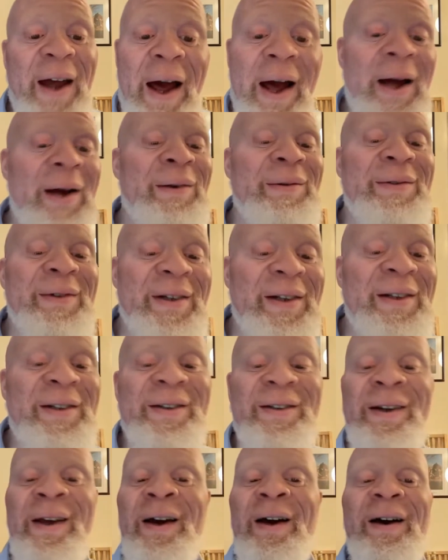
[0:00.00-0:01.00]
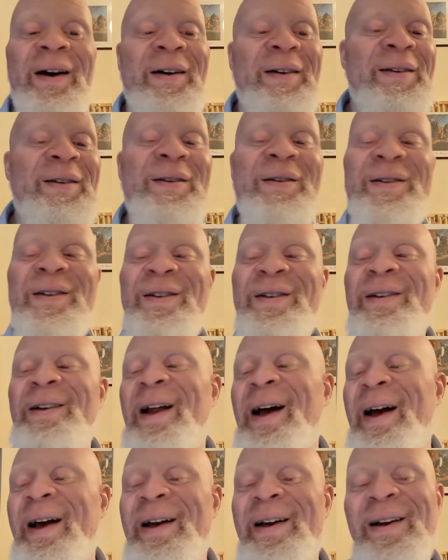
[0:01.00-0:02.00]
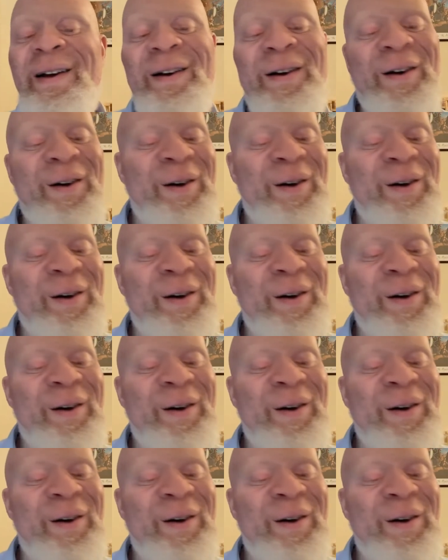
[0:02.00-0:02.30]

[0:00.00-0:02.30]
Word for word: down this. And you're just like,